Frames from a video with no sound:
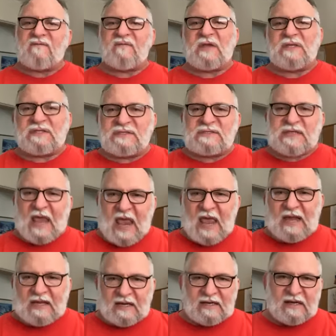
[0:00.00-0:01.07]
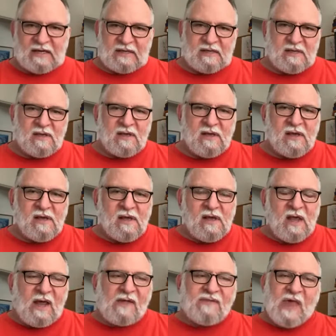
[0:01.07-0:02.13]
of insanity.
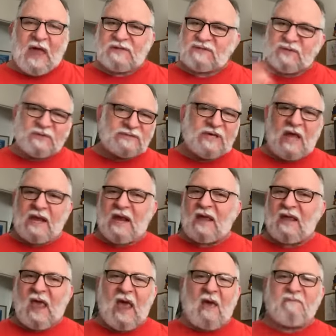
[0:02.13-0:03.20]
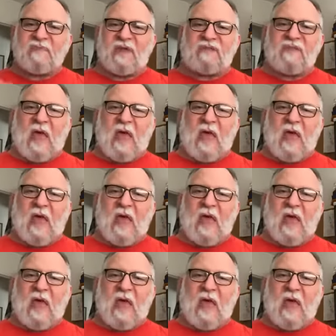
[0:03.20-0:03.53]
And that's what's going to happen.